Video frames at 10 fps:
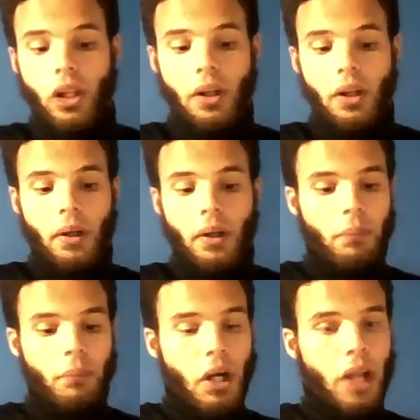Um,
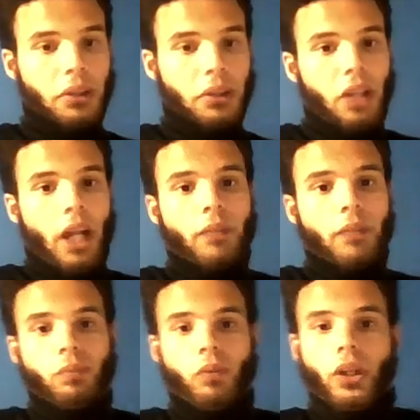but I just I
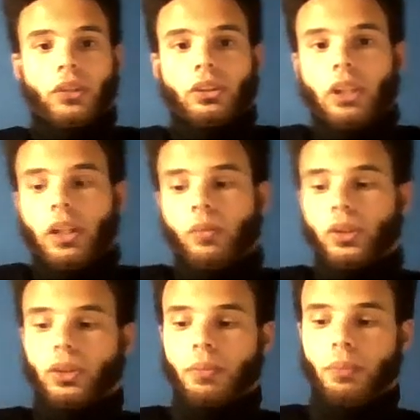like you said, I
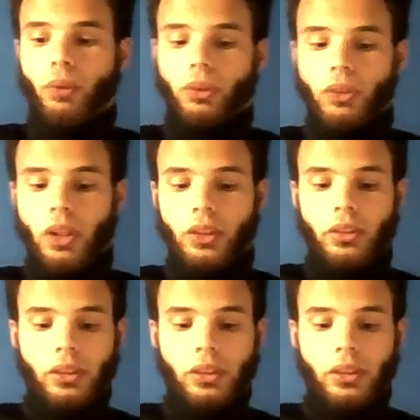wish them both luck.